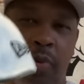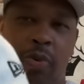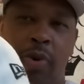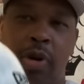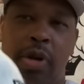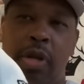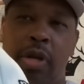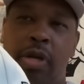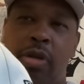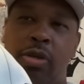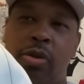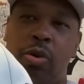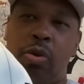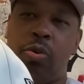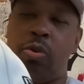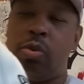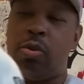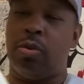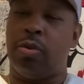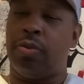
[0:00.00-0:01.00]
one of these
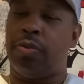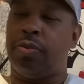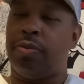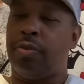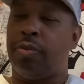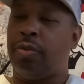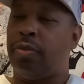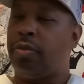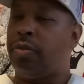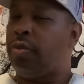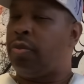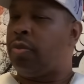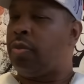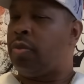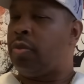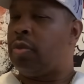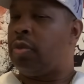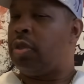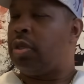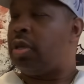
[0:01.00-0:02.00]
too.
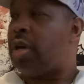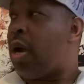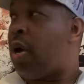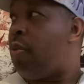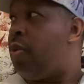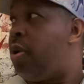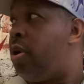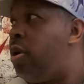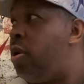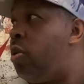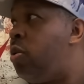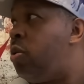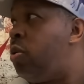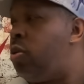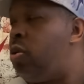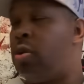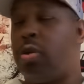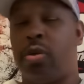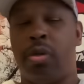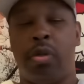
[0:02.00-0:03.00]
Got one of those.